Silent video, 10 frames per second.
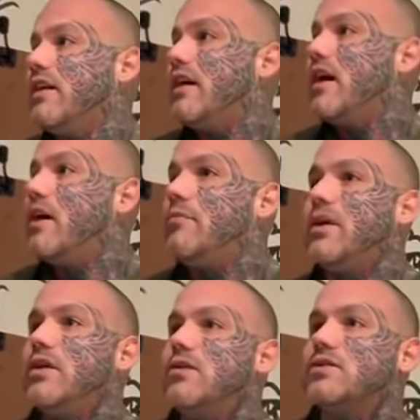waste their
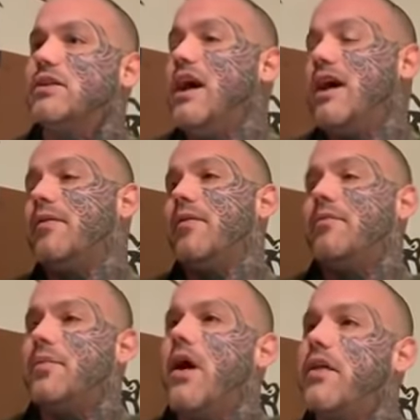own time. Yeah,
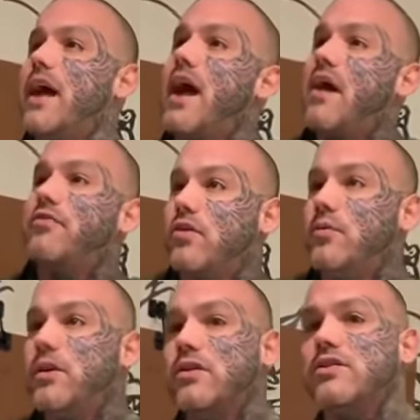but they have to
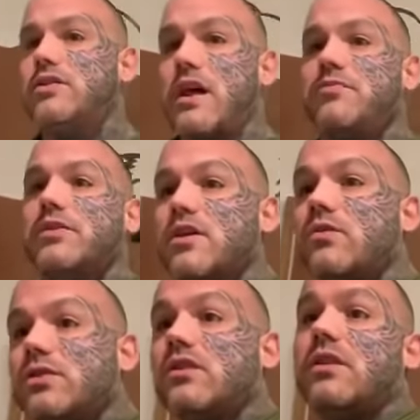because they've been
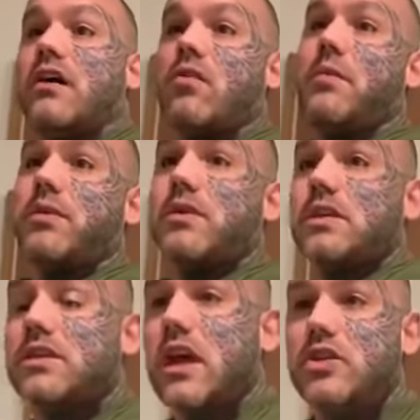told to do that, right? Because
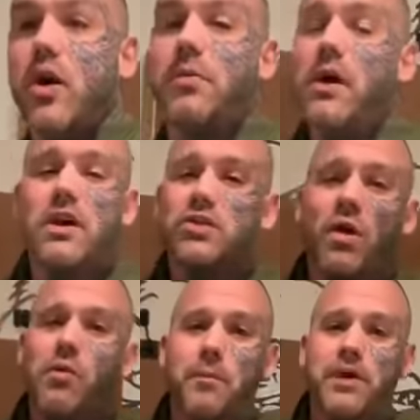it's their job. So
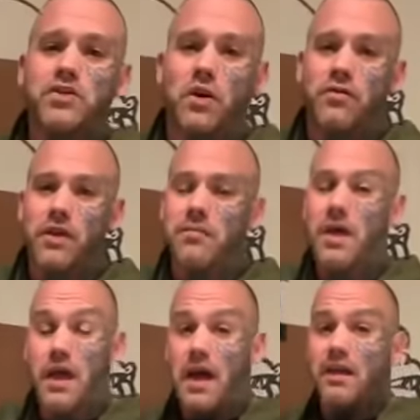I'm not pissed off at them.
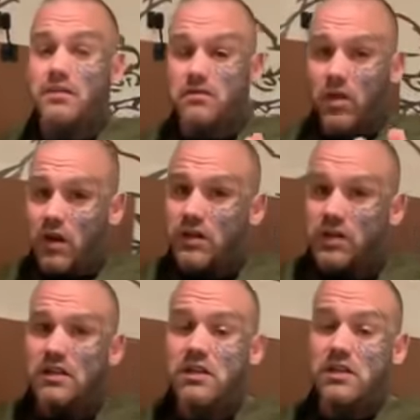And like I
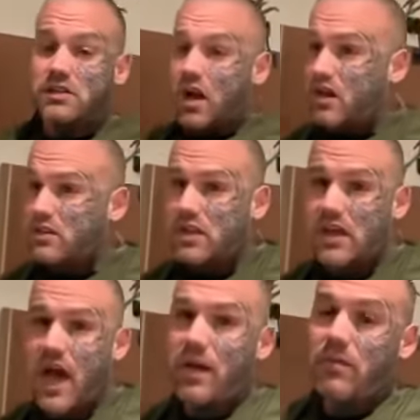said to you, the sergeant that
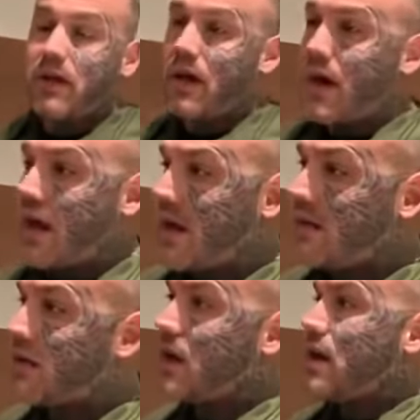came
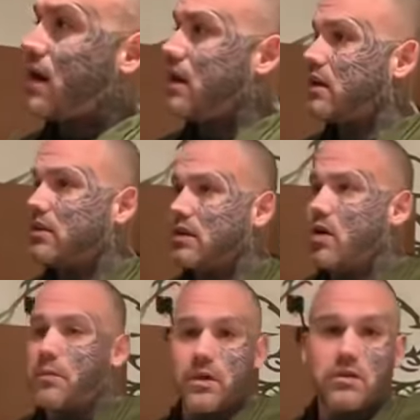and uh, the
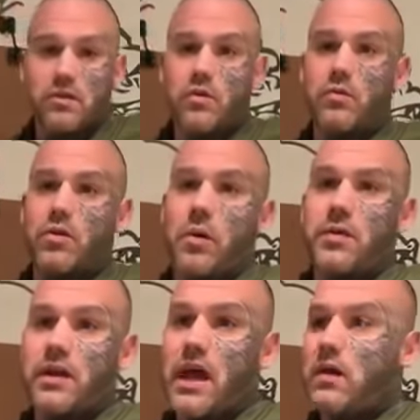copper, the normal
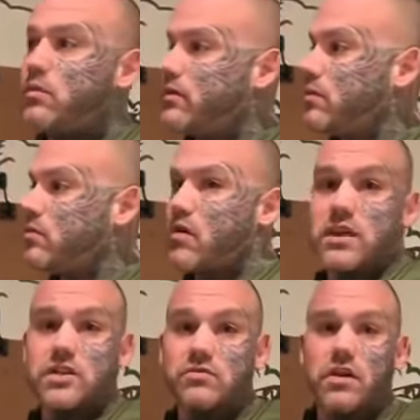copper that came with him, were
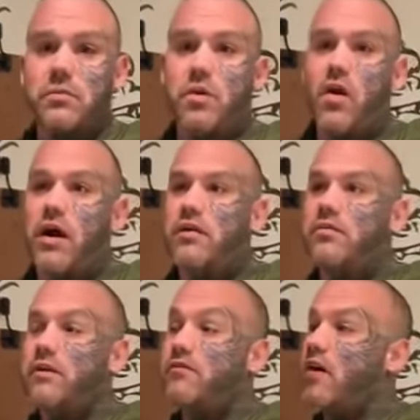actually really polite
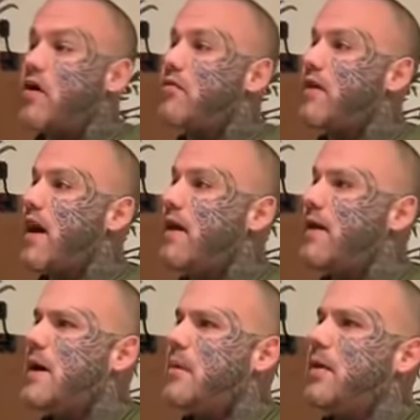and, and very fair.
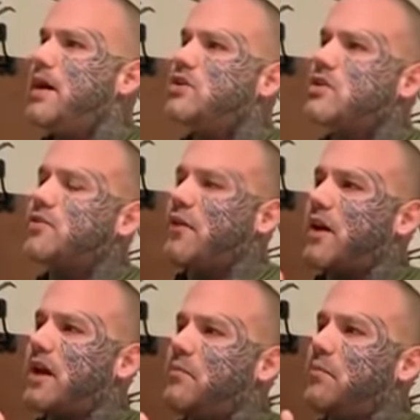But it just
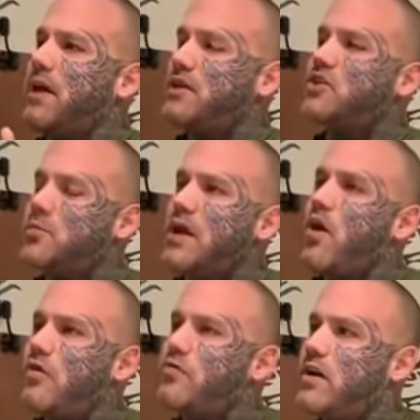fucking pissed me
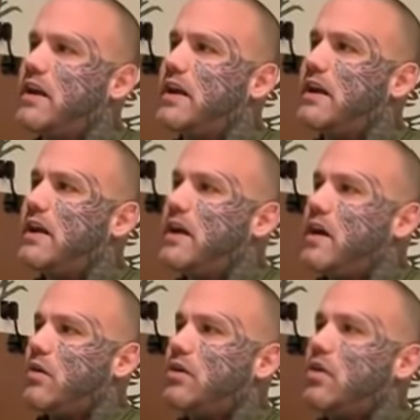off, really,
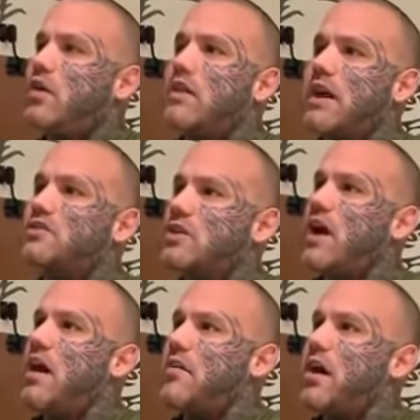when you look at that
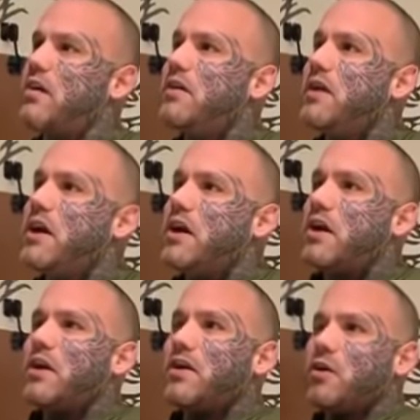scenario.
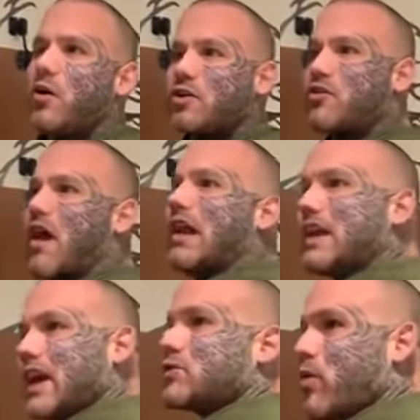Your trailer
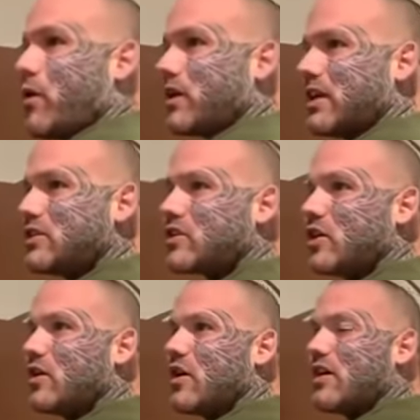gets broken
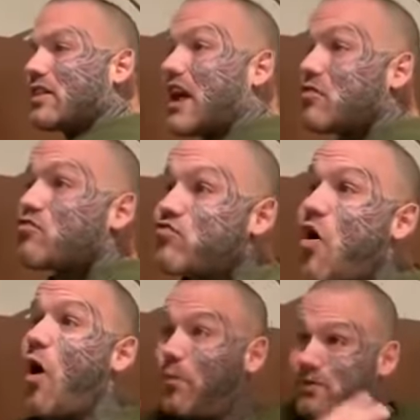into, they've
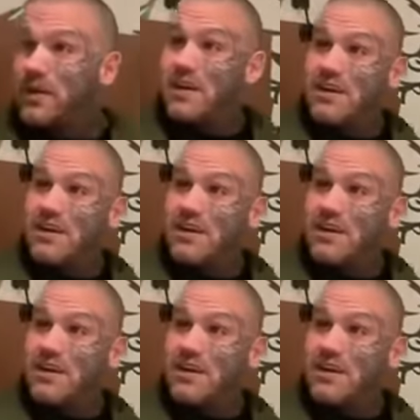robbed